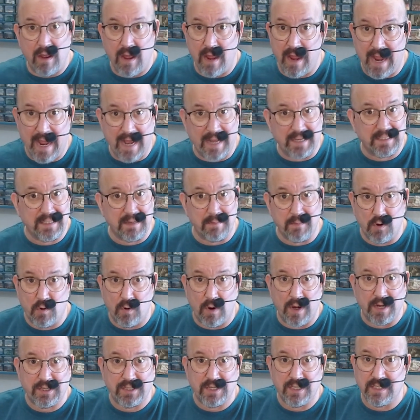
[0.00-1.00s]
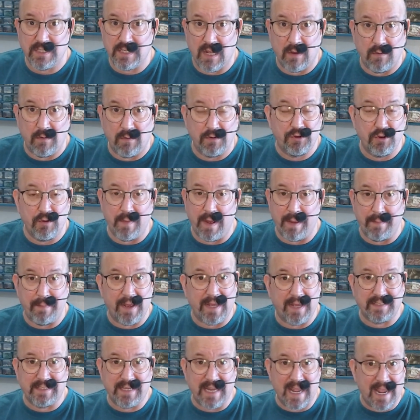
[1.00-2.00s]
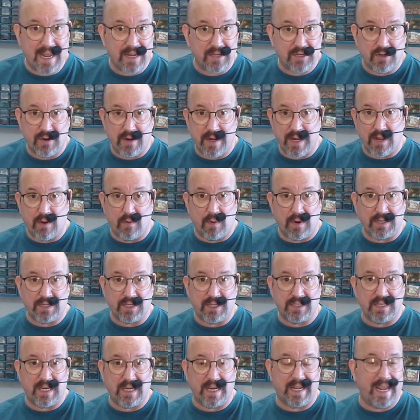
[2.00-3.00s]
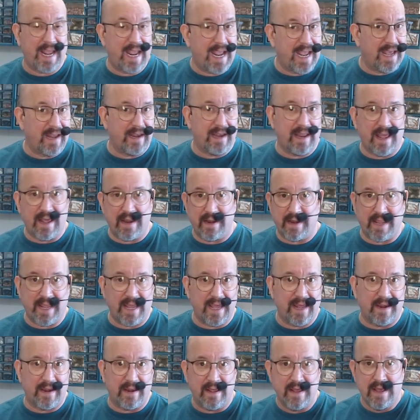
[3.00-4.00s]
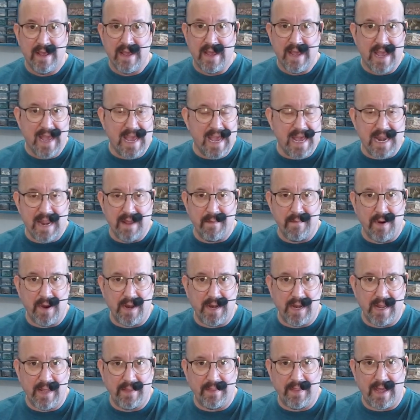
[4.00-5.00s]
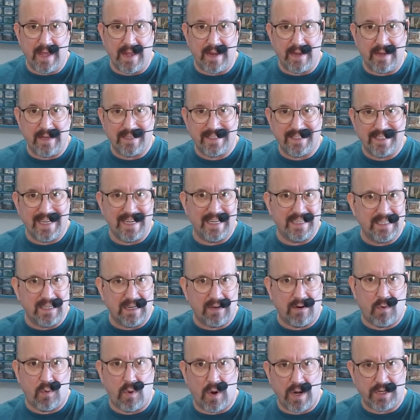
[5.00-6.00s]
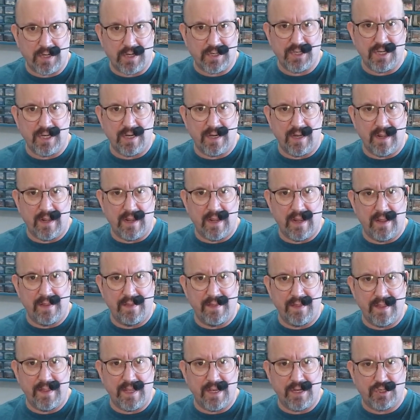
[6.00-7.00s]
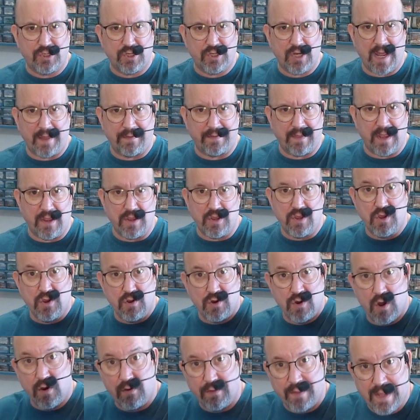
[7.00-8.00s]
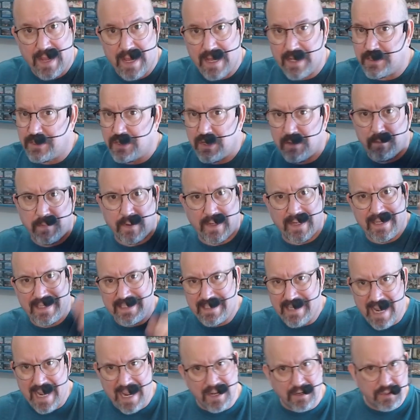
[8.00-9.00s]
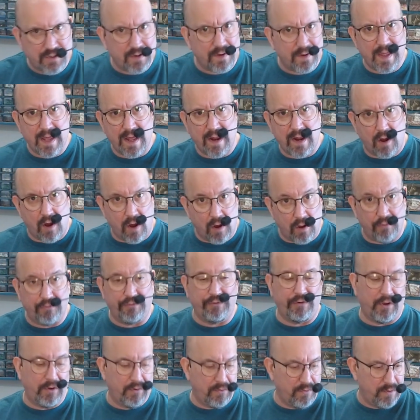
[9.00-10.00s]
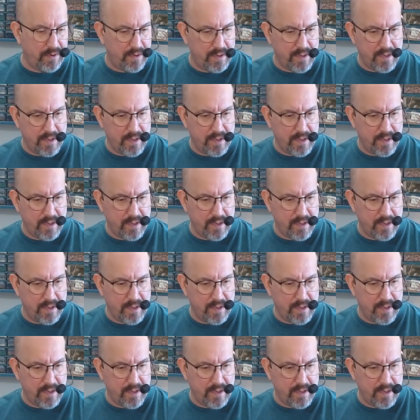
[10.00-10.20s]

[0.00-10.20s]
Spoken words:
Ask some questions. I will do my best to answer any questions I can. And again, anybody that sees a question in the chat that you know the answer, please answer that also.